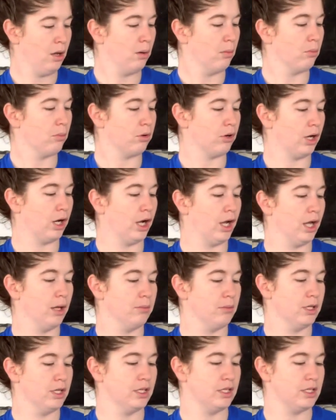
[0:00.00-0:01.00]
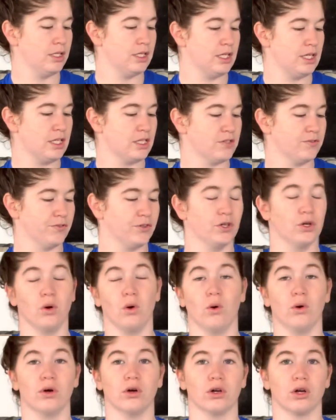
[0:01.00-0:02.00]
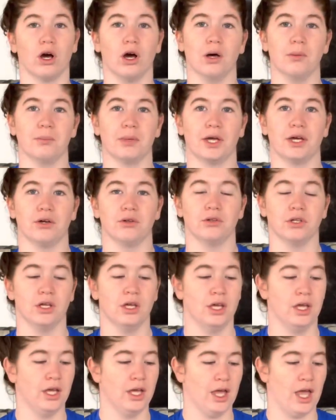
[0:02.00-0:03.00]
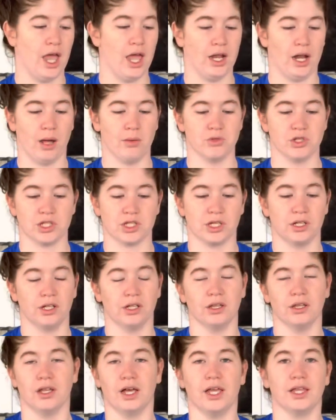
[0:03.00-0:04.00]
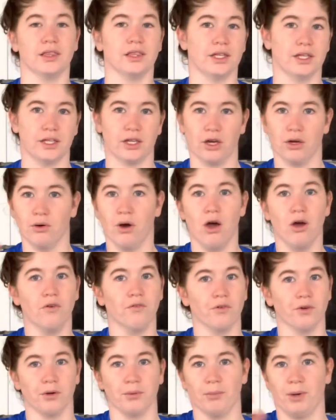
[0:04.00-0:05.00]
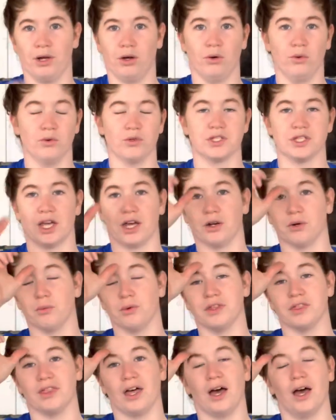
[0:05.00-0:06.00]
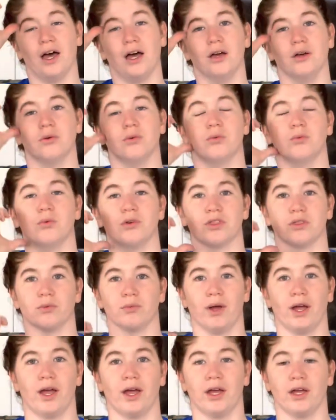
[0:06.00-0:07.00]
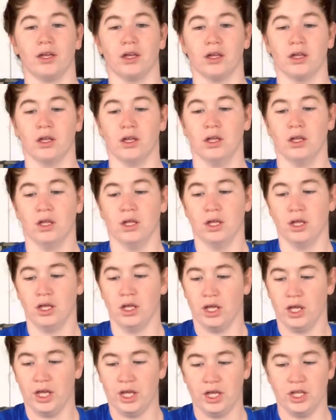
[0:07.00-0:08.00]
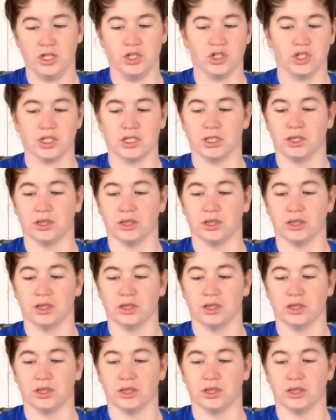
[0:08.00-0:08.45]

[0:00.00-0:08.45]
Prime Neat's Foot Oil Compound. And I'm just going to lightly go over my whole saddle with that, with the rag, and just